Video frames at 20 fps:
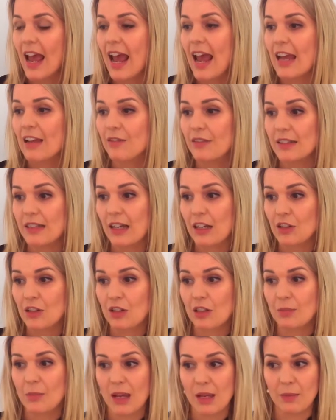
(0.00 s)
a
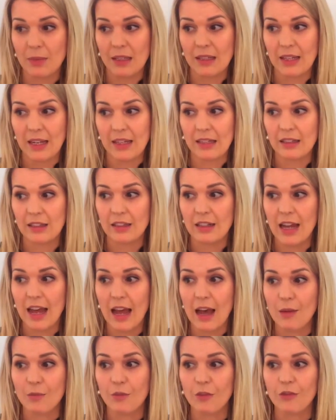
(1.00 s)
reduction may be needed
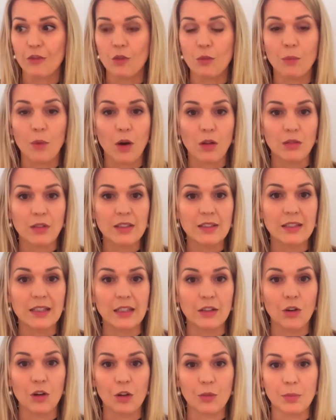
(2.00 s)
for bolus
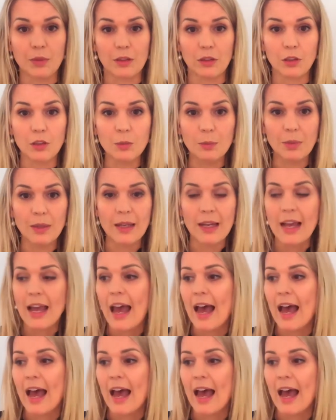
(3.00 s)
in open loop,